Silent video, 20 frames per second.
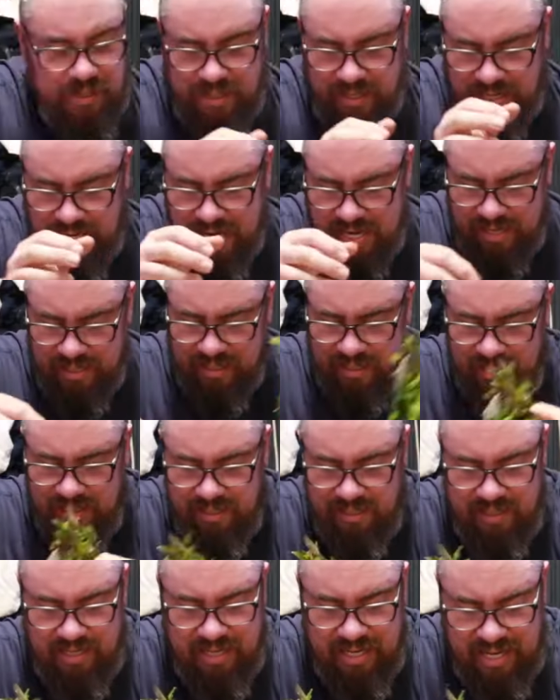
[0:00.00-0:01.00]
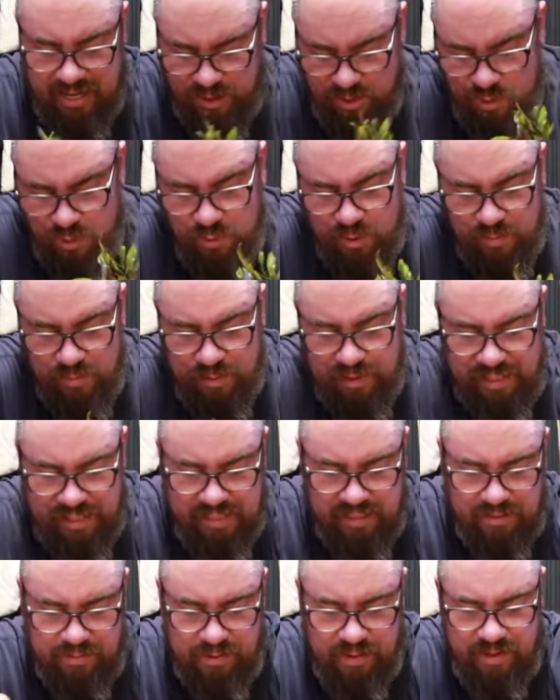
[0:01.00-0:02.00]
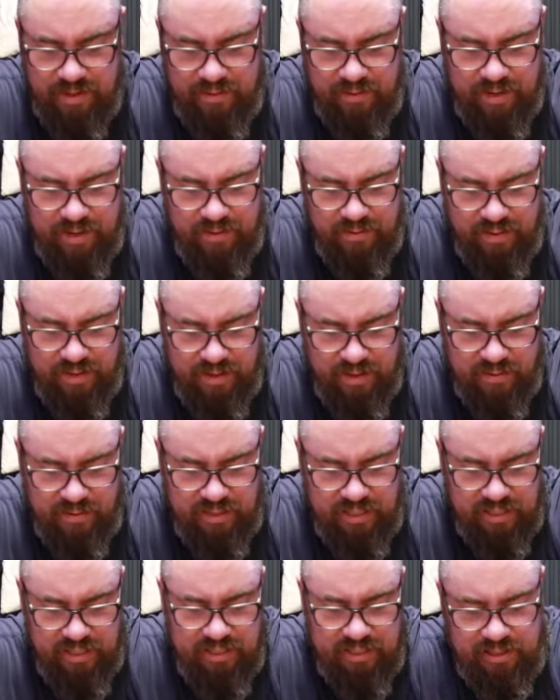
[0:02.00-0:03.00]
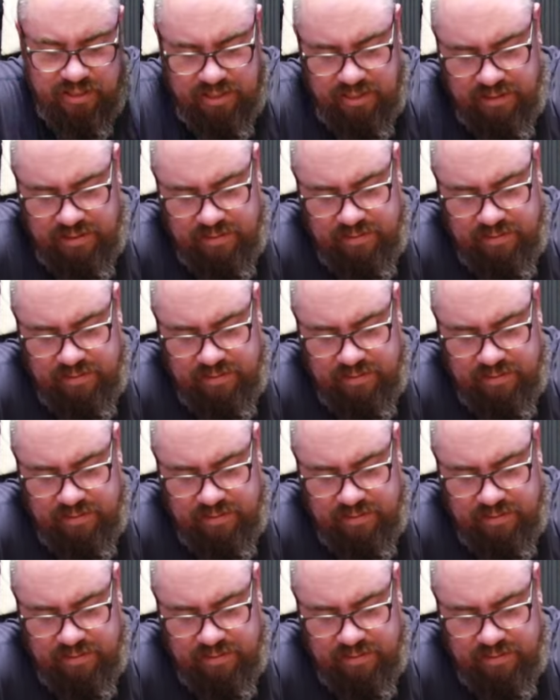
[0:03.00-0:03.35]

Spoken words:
But again, no complaints about how healthy all these look.